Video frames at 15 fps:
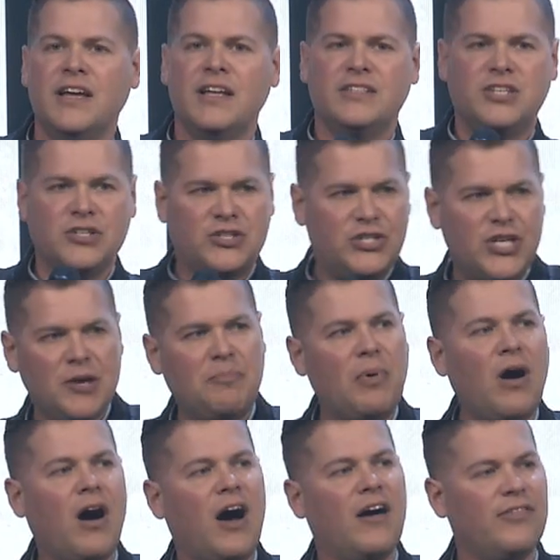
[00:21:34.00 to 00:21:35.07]
to chip
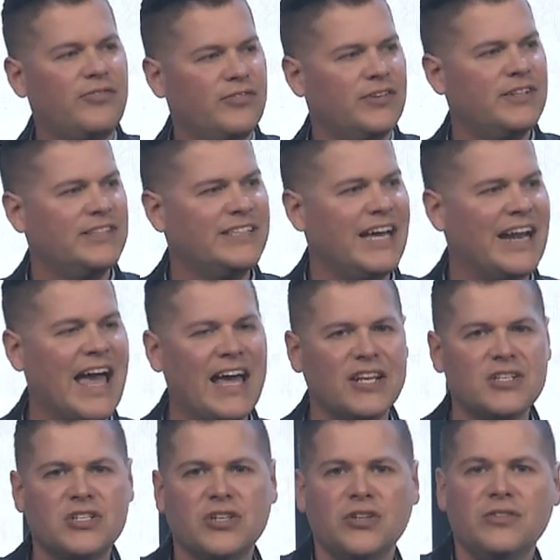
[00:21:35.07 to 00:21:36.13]
off that
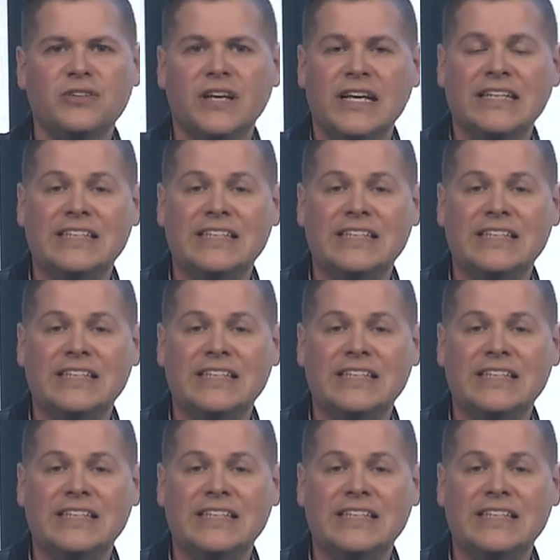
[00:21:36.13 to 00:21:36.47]
attitude,